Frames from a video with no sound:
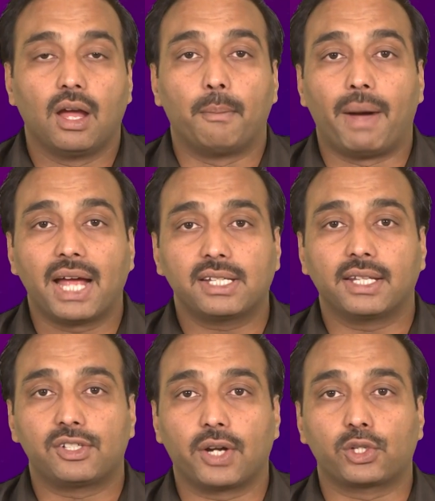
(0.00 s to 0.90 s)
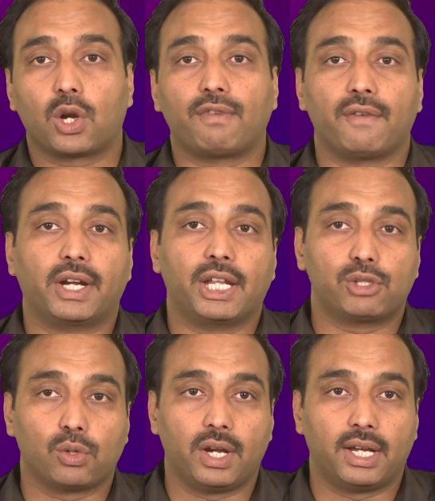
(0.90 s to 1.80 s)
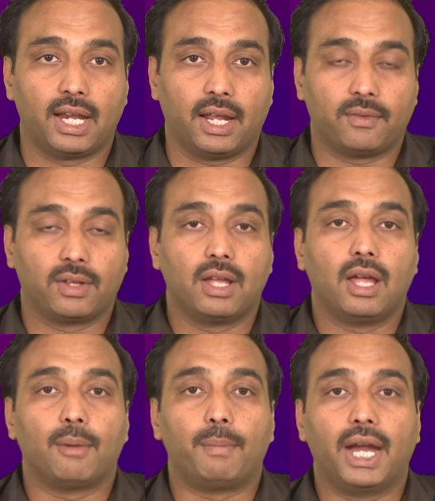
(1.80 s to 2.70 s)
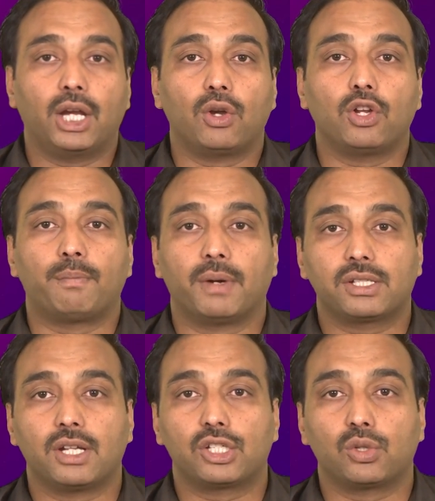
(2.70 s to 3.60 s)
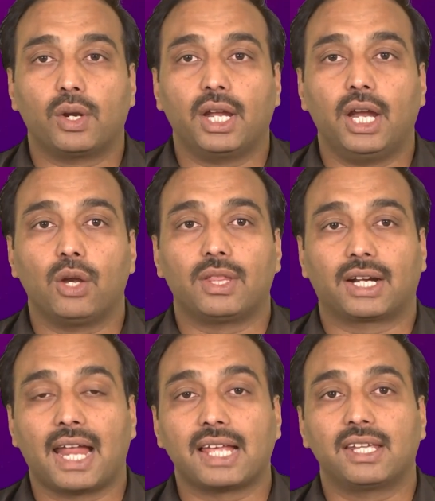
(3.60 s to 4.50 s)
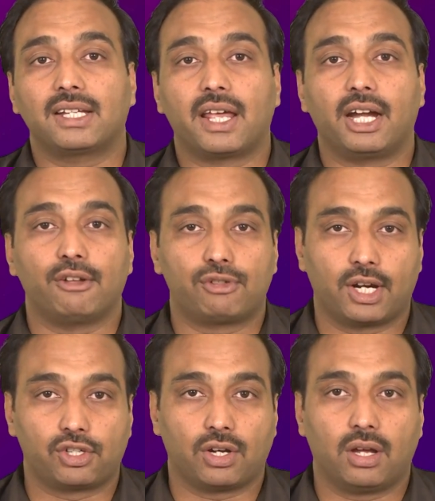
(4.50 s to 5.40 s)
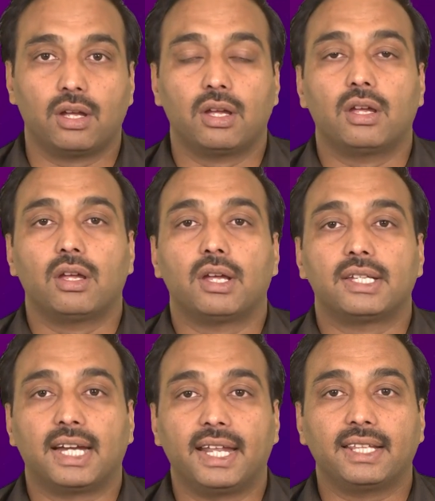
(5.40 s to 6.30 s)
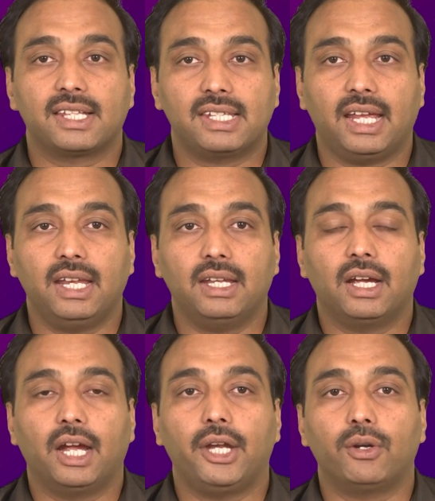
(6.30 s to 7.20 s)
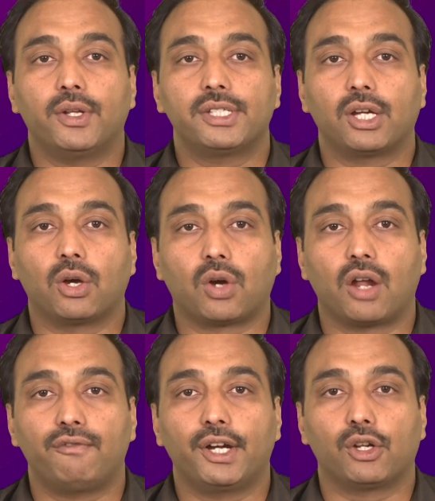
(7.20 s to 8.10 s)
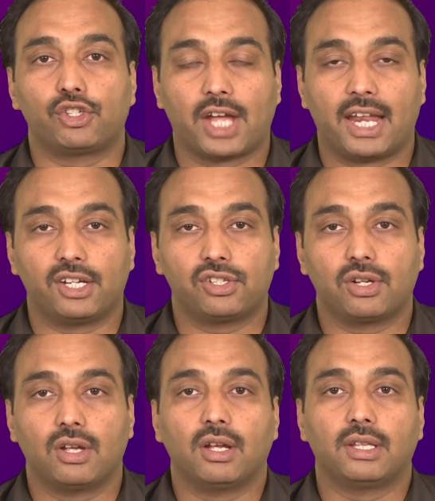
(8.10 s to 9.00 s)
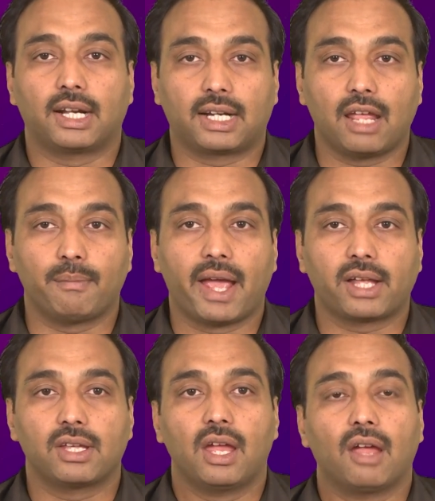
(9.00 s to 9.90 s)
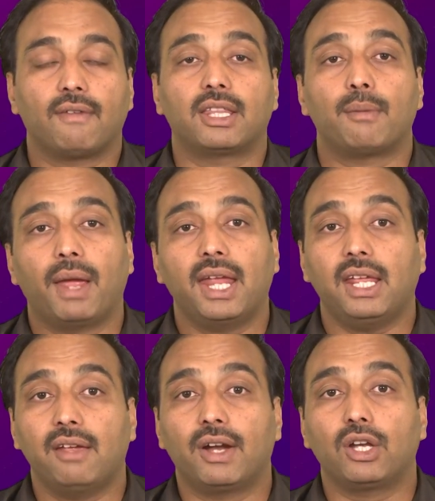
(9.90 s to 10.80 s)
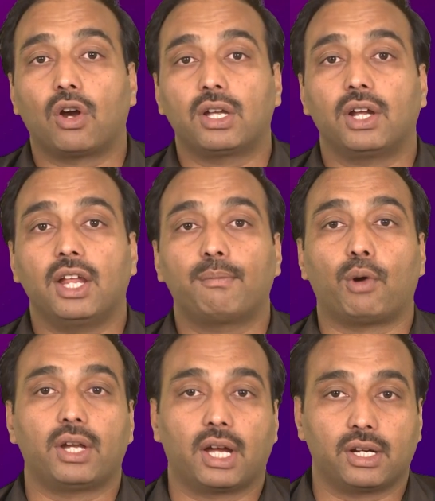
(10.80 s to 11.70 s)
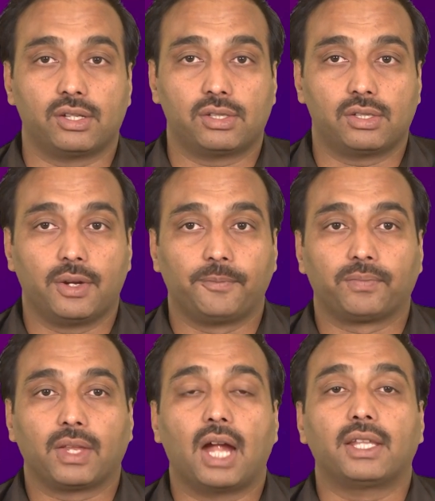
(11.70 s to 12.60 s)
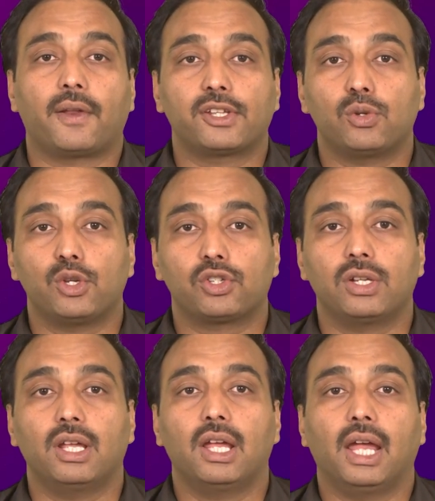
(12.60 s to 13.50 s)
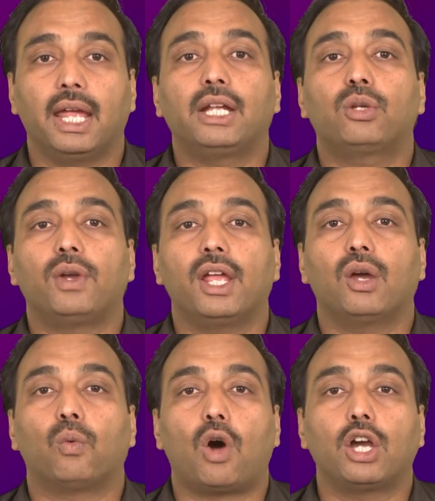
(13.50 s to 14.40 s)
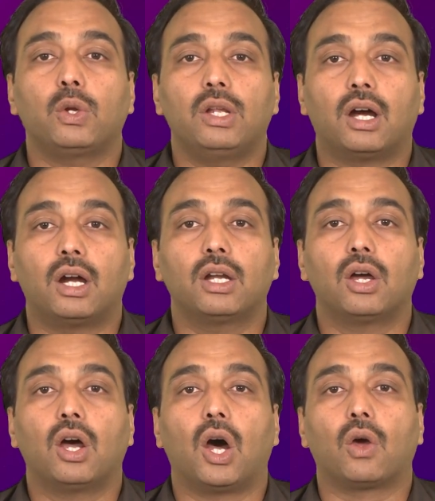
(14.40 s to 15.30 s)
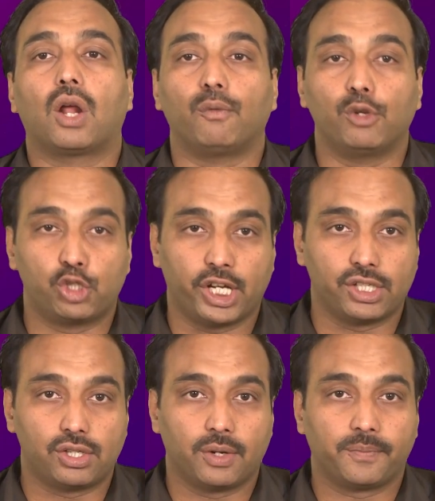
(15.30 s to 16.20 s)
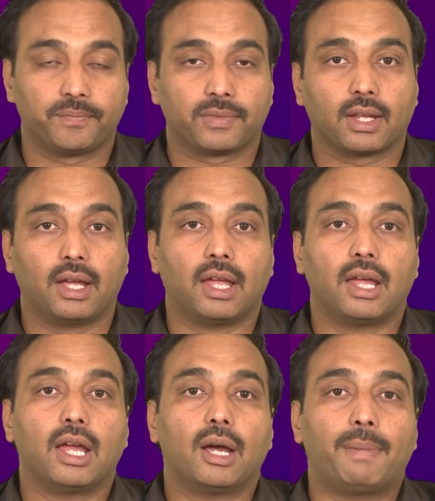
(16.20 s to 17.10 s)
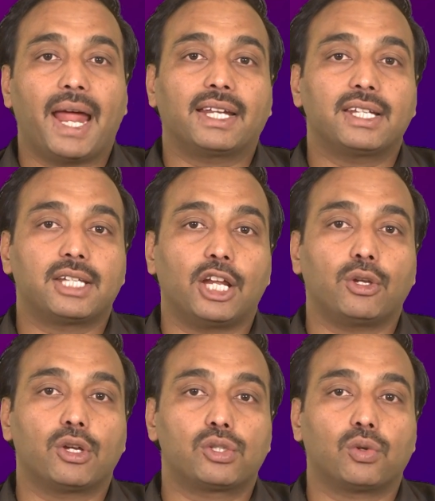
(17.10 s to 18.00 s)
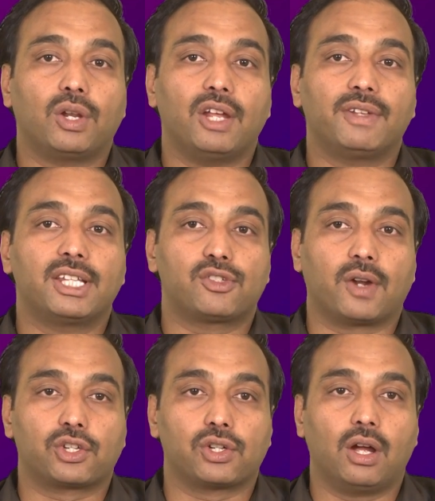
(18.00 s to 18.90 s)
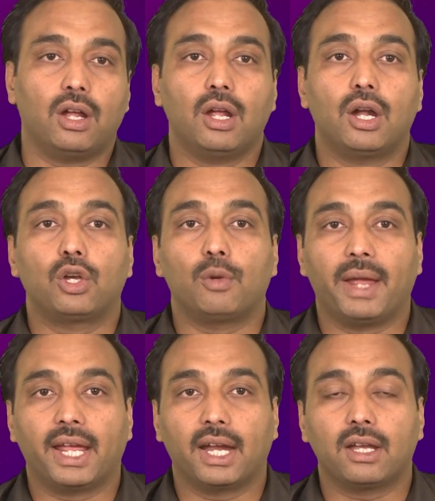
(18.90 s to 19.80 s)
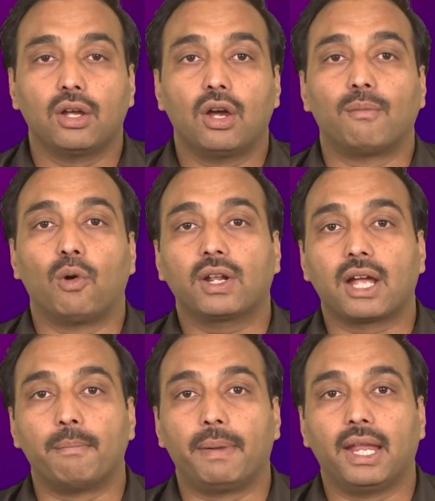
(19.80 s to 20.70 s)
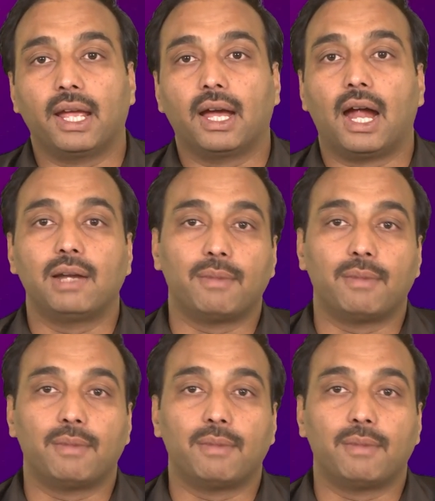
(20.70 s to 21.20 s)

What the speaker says: Master the structure of effective storytelling. Break down your personal story into the classic narrative structure, setting the scene, introducing a conflict or challenge, the climax where the main event or turning point occurs, and the resolution, including what you learned or how you changed. Practice telling your story with this structure to make it more compelling and